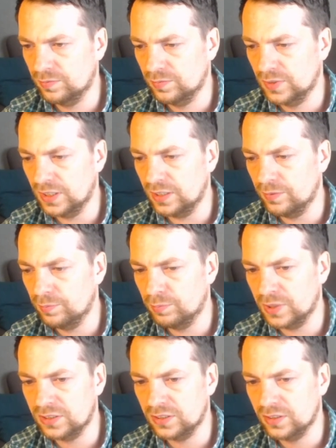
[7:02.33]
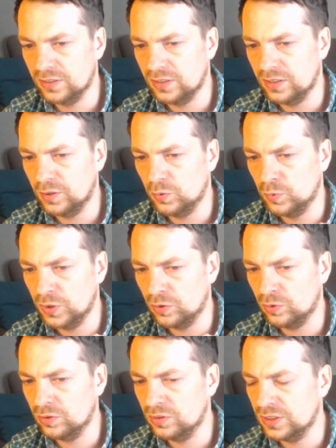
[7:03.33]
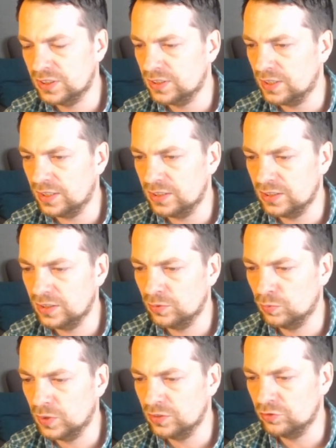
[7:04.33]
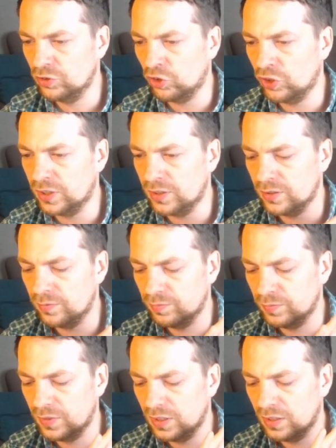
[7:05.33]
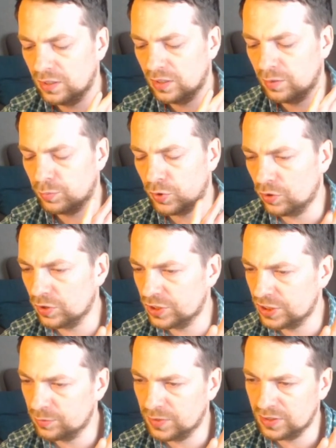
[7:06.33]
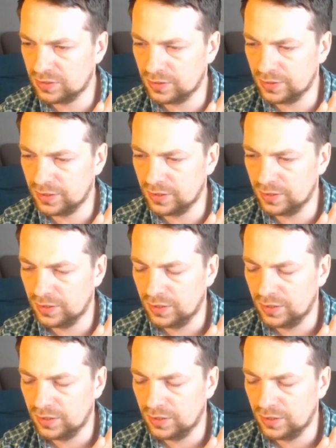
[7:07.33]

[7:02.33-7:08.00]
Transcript: Yeah, but we only study when there are approximately